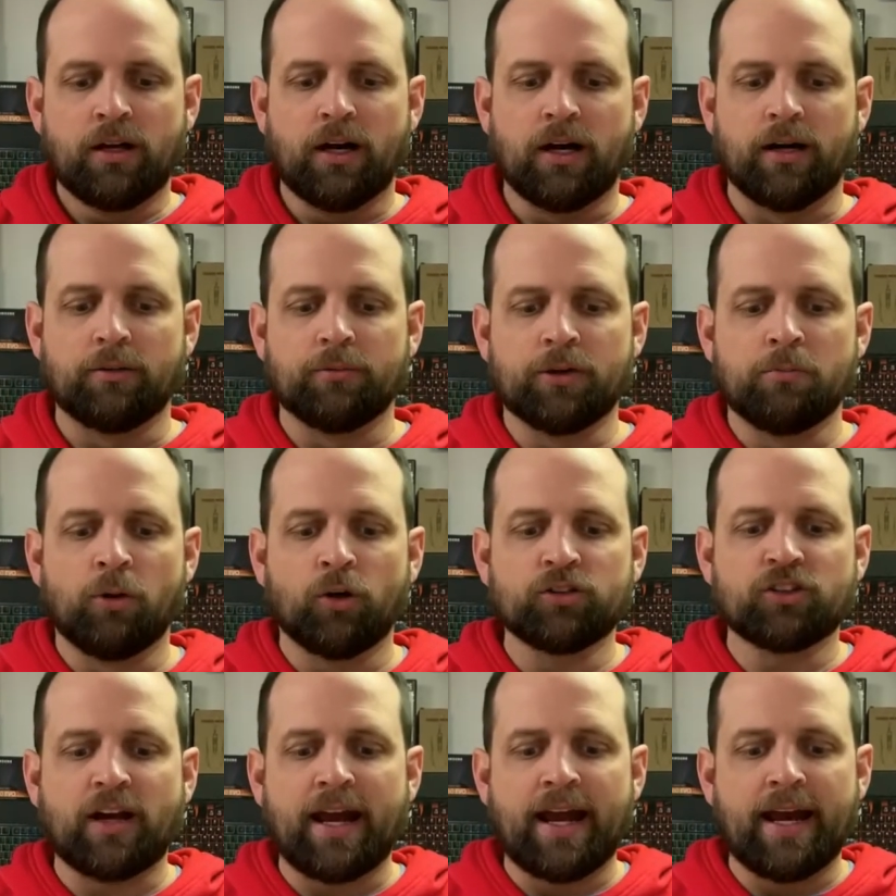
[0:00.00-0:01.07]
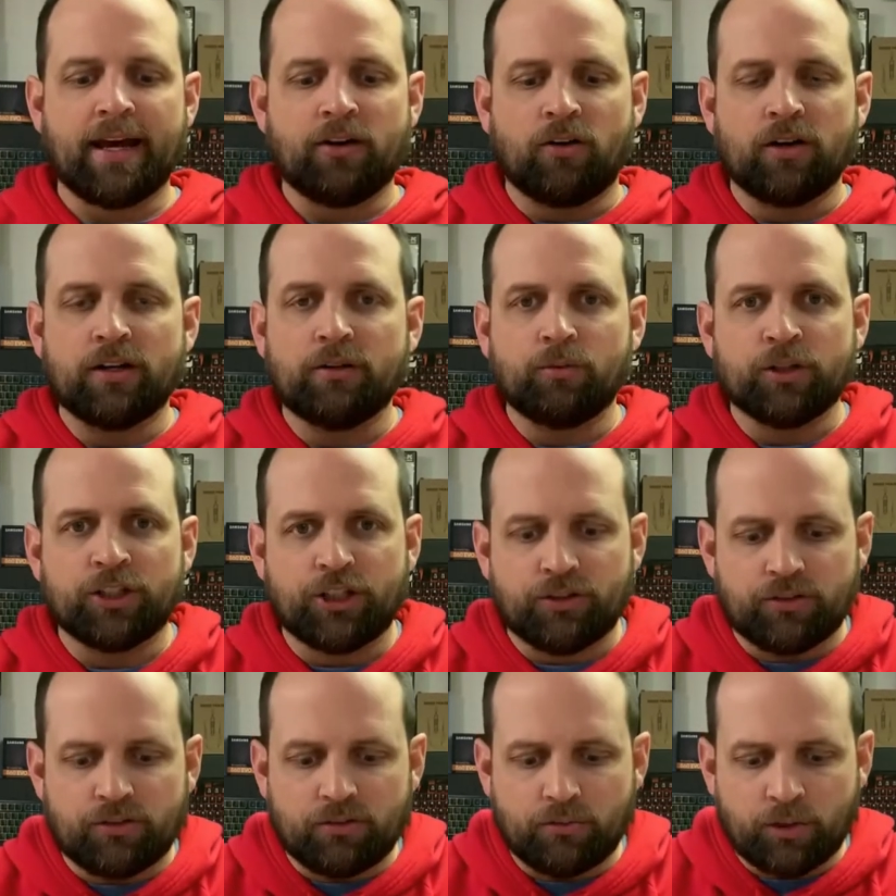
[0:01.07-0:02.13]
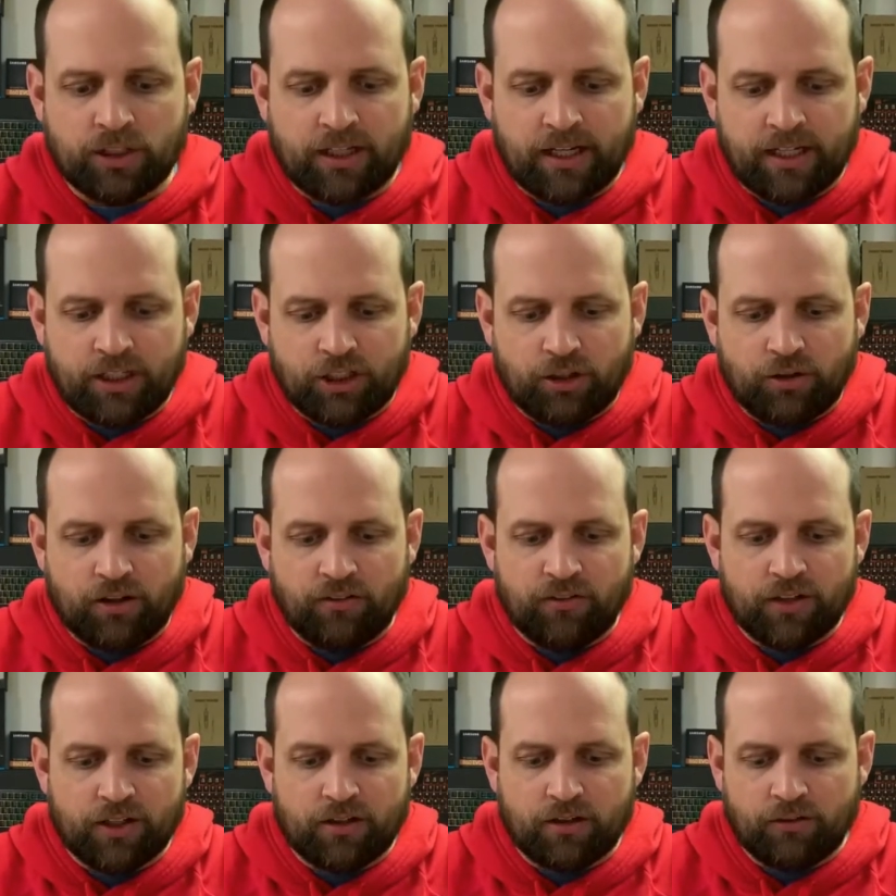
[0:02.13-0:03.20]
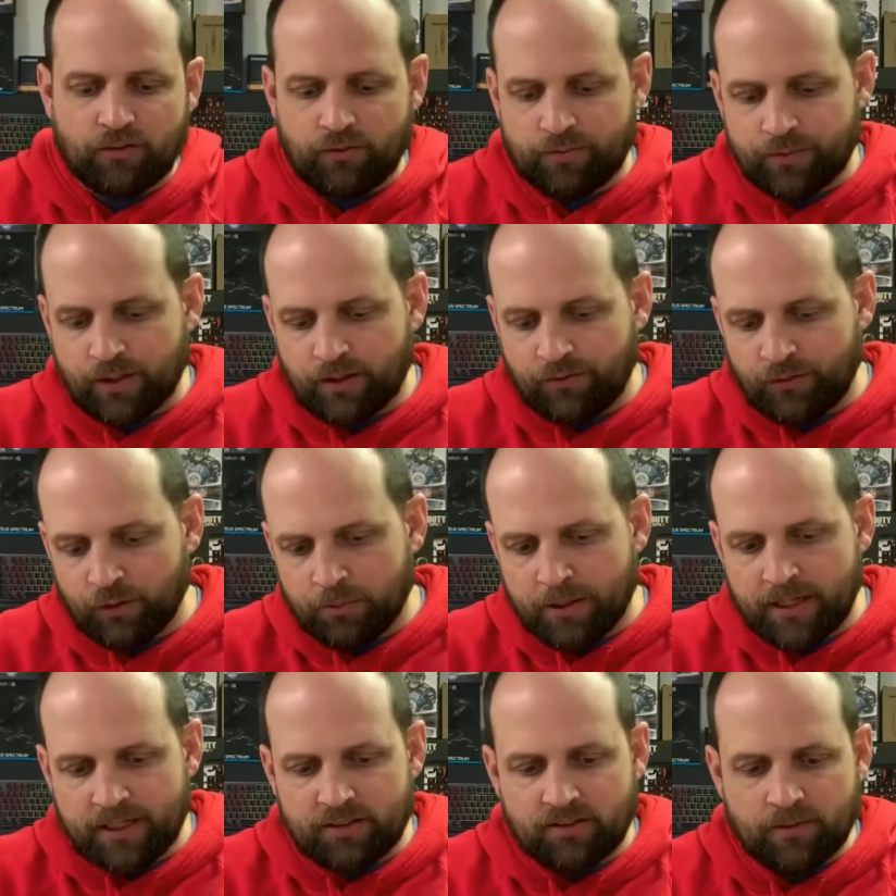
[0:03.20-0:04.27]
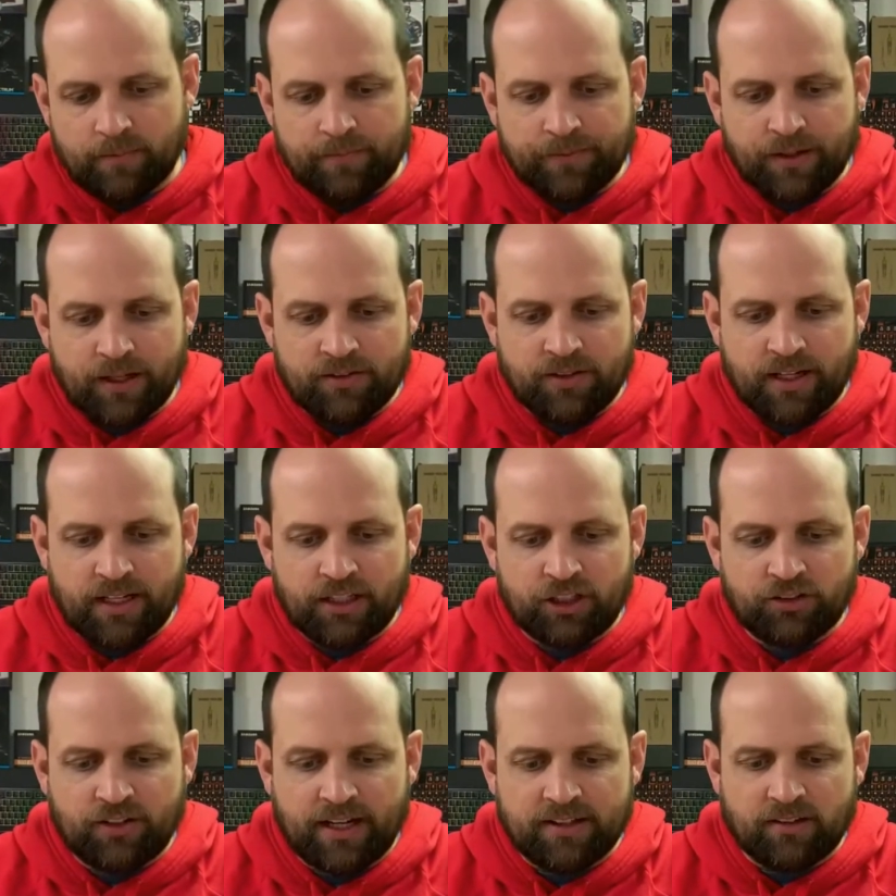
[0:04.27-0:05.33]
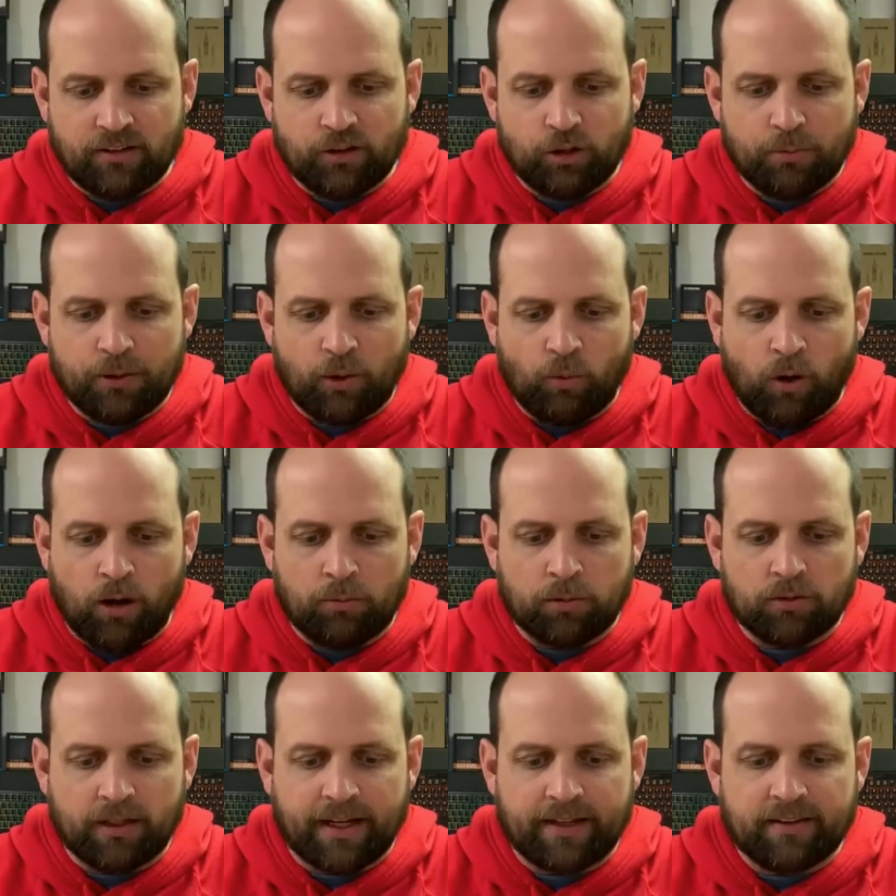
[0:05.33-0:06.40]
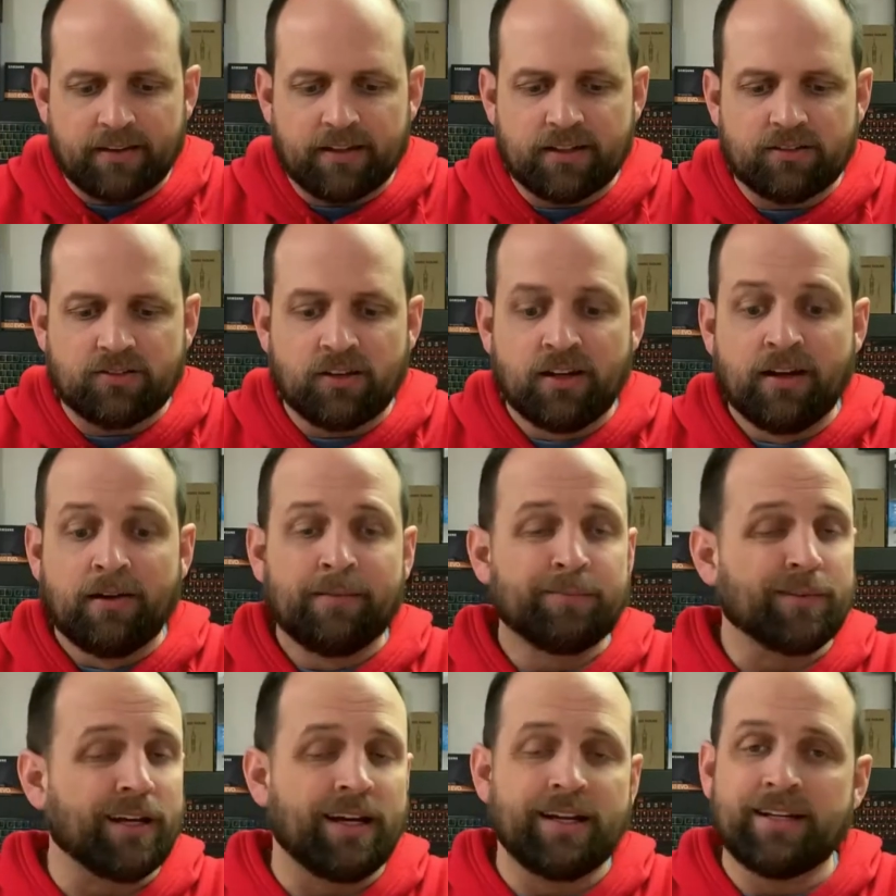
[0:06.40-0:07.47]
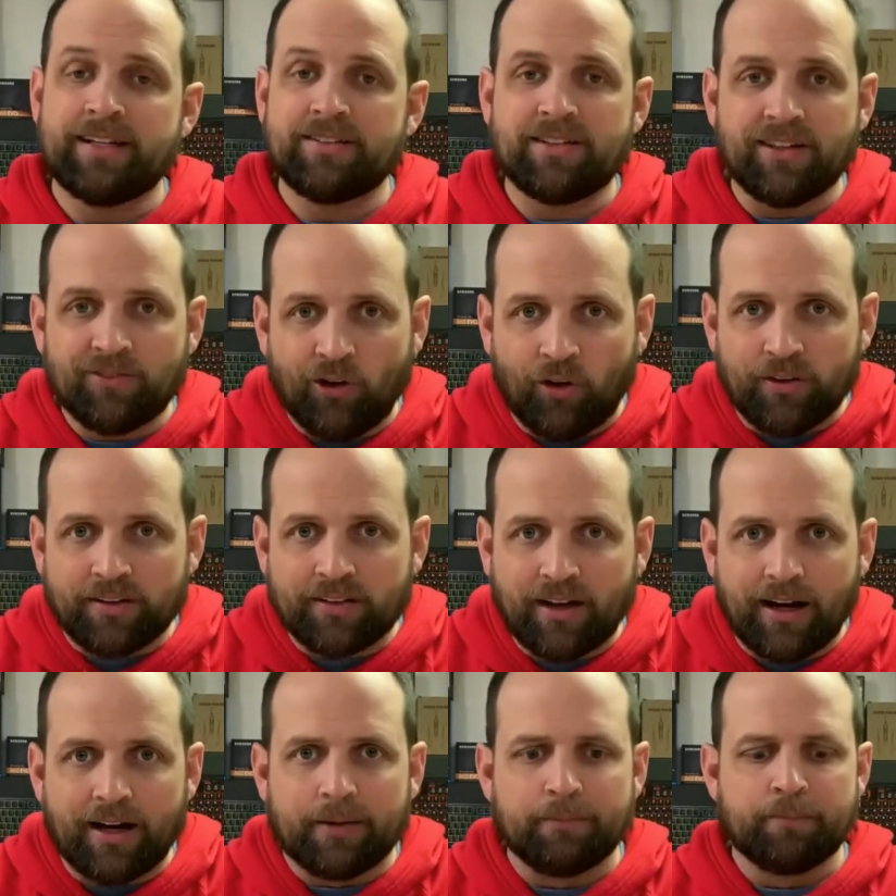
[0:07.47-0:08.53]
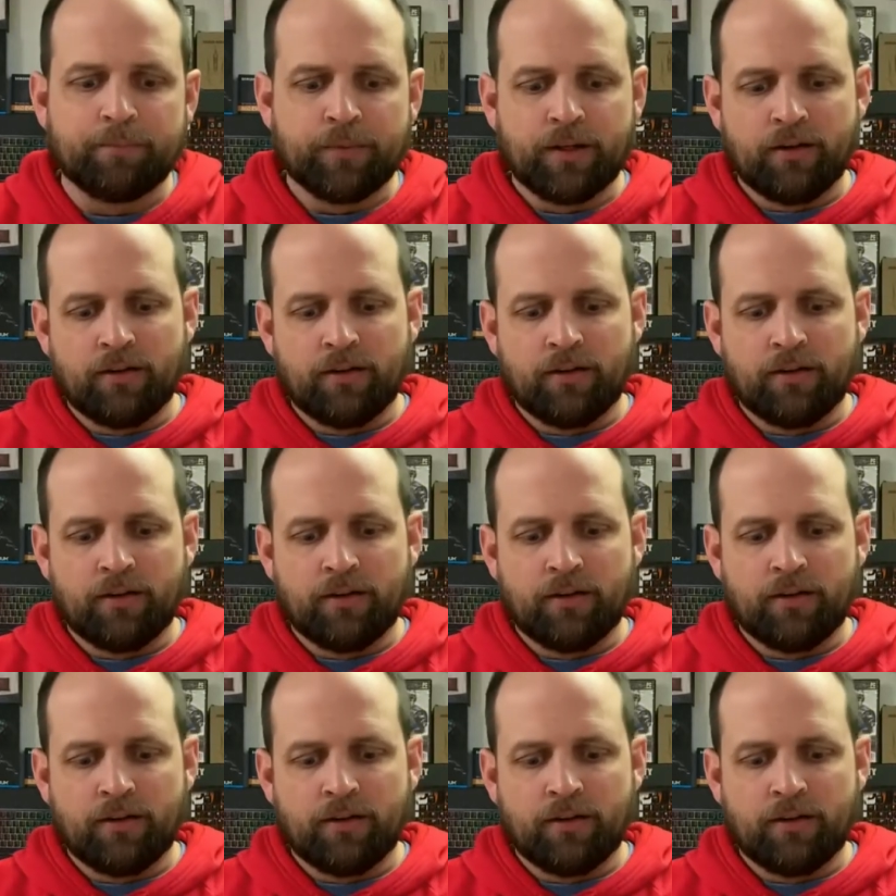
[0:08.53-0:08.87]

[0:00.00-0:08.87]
The most I had on it, which I can show you a video of in a few minutes, is that it just has a little bit of wobble like this, and it isn't even all the time.